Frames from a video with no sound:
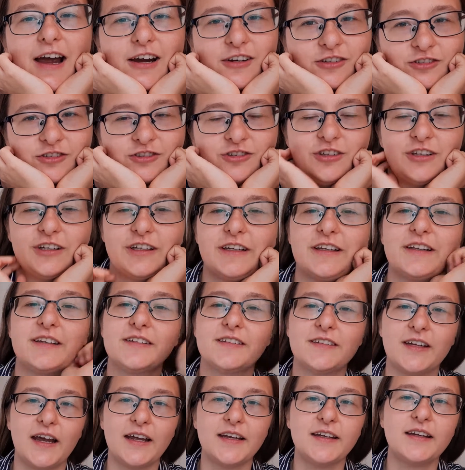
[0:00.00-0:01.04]
actually
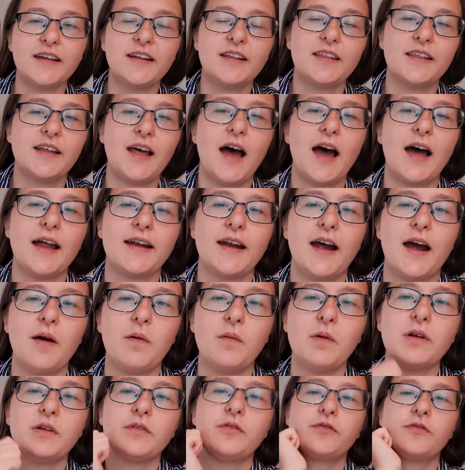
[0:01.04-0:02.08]
decided that I
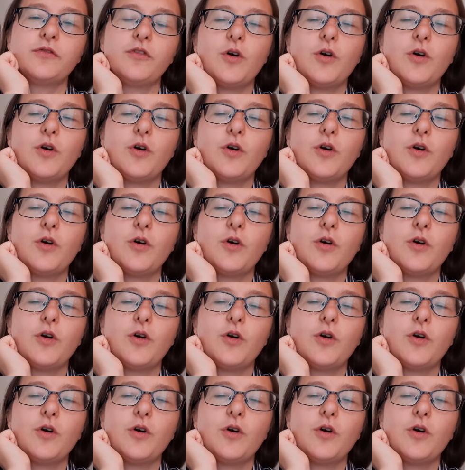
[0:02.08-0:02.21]
want to